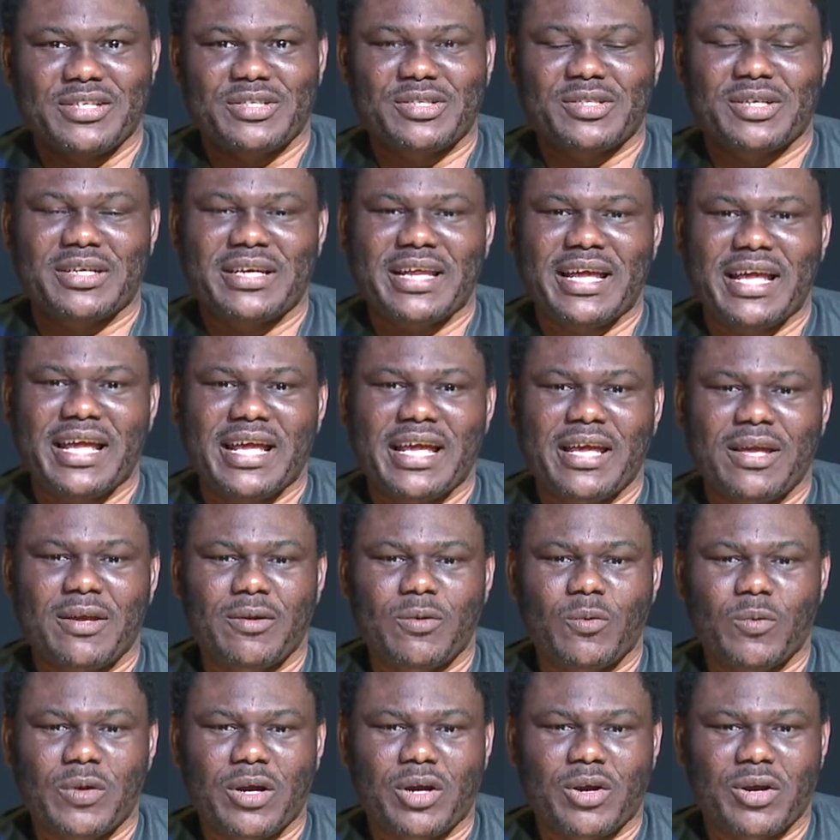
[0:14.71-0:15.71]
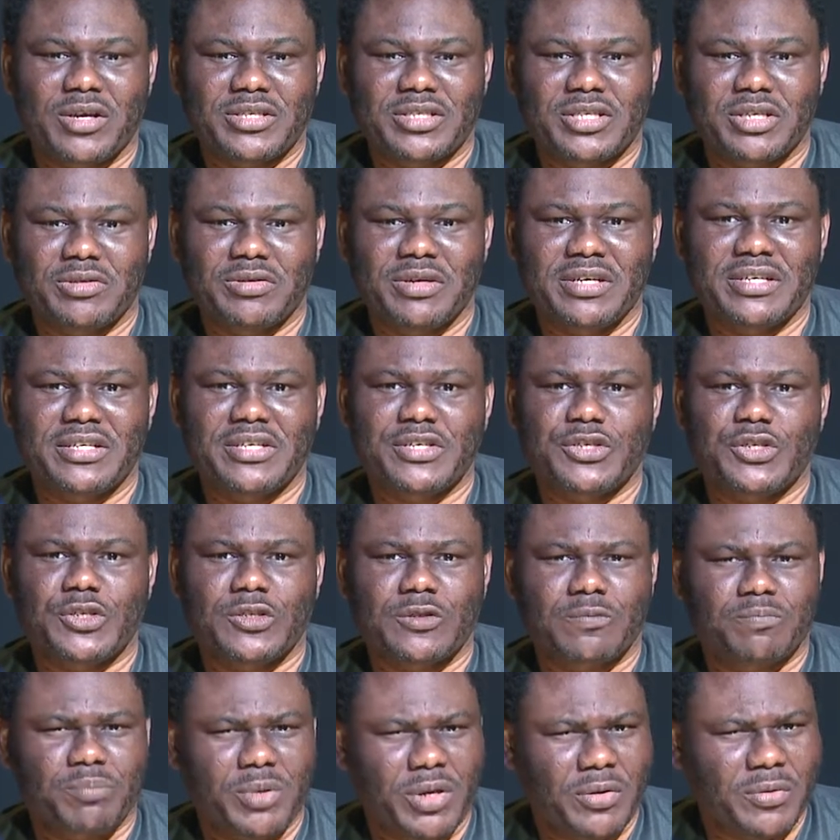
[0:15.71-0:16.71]
Today, we're considering the
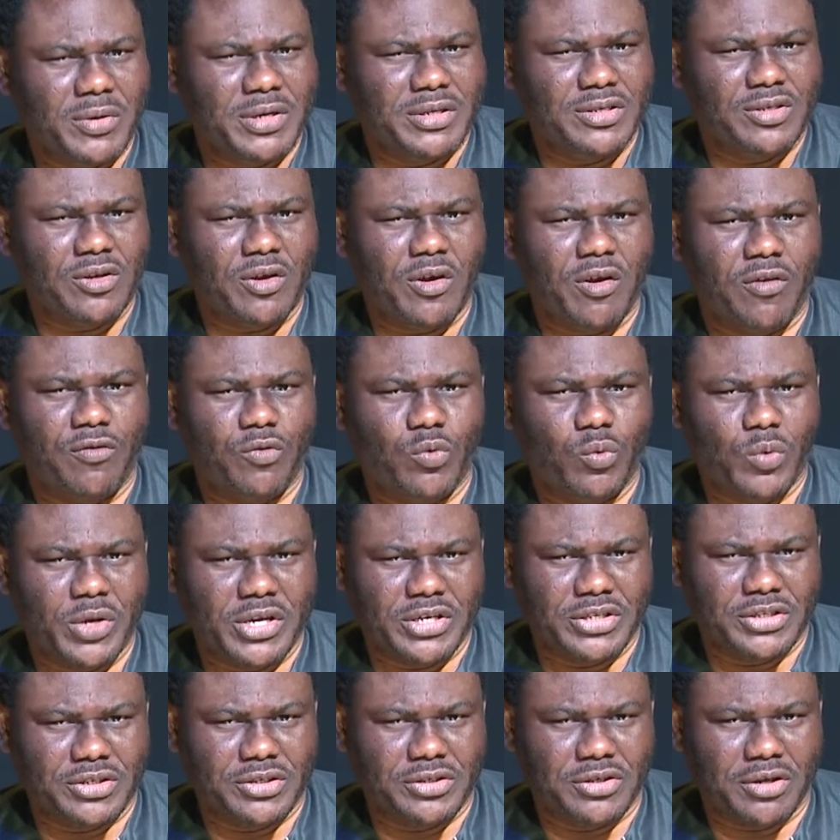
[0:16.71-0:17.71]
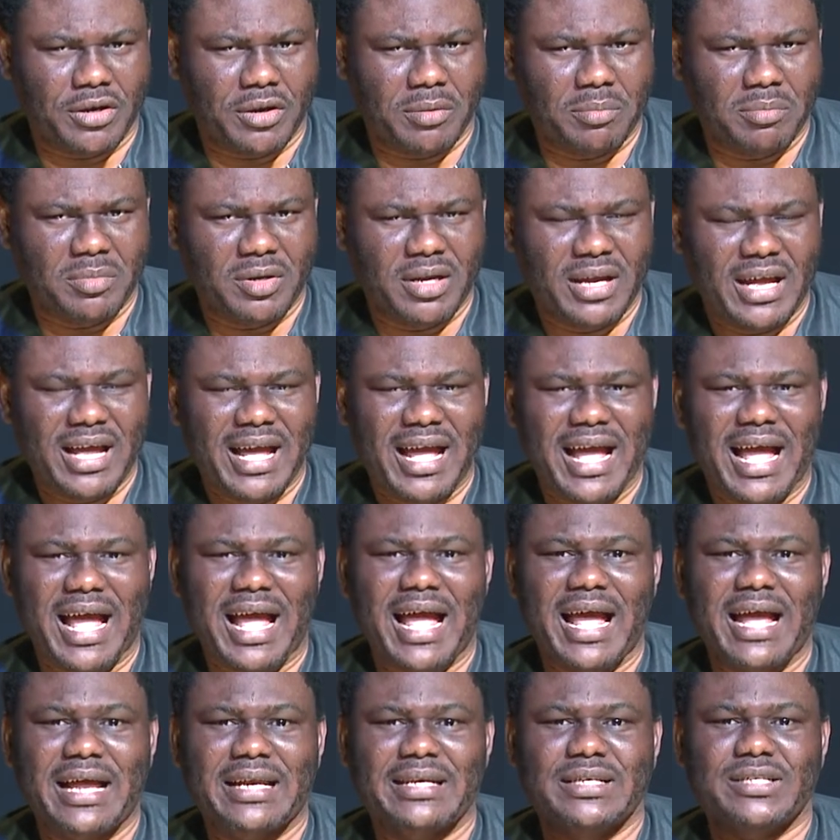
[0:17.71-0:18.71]
spirit of wisdom
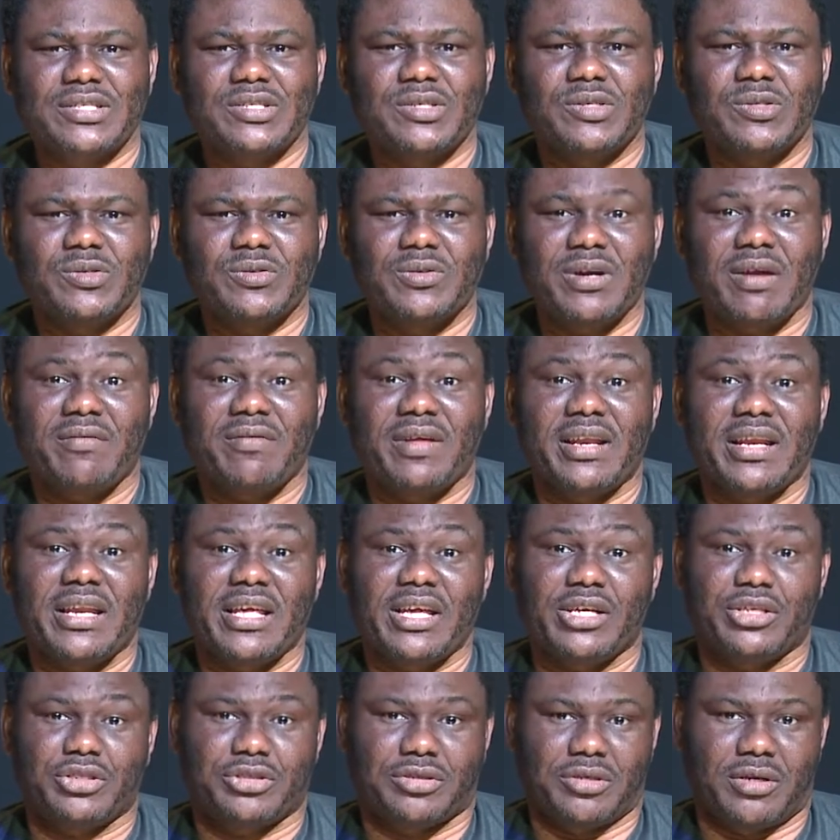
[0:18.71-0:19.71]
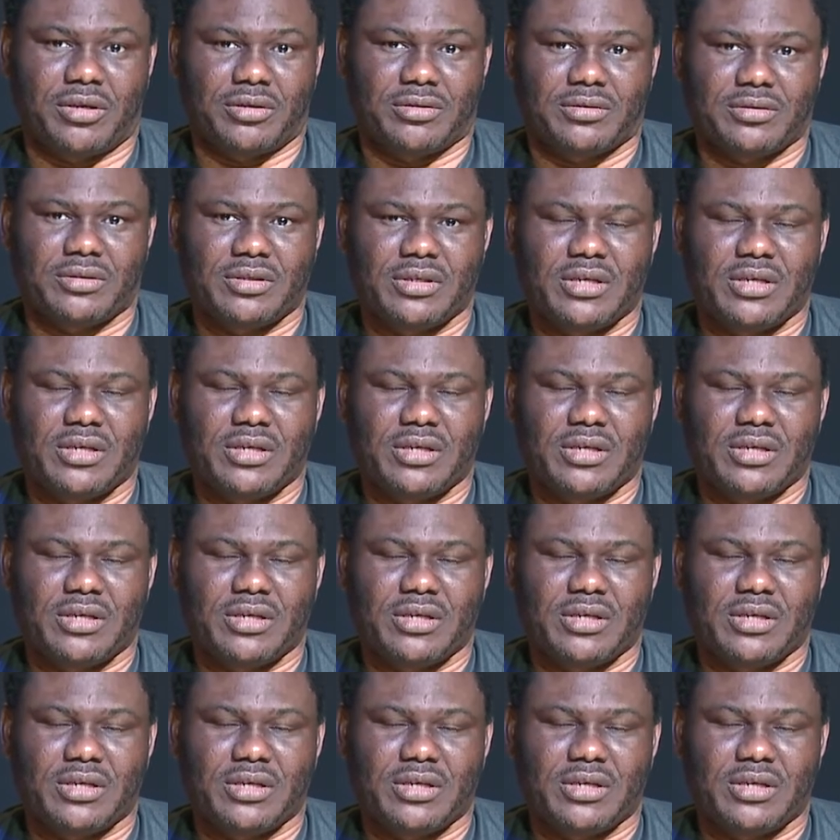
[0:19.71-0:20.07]
and revelation.